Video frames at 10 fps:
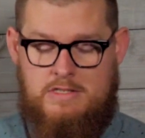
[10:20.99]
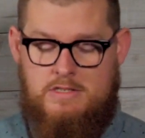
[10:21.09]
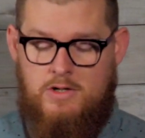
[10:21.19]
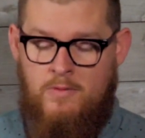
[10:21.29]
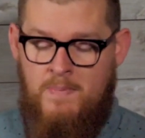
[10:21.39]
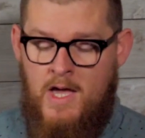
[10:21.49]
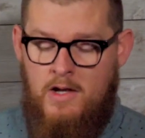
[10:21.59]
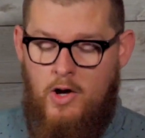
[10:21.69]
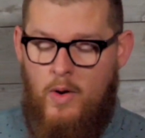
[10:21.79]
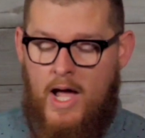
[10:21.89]
And so
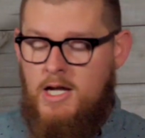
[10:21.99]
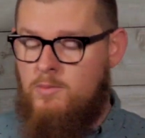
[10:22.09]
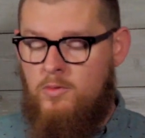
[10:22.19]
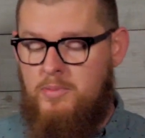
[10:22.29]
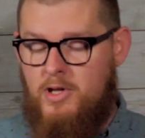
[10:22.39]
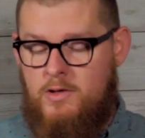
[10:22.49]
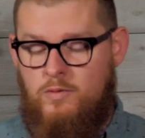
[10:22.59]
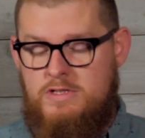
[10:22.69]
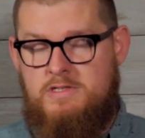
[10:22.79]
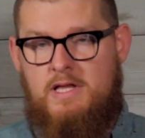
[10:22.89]
no animal blood was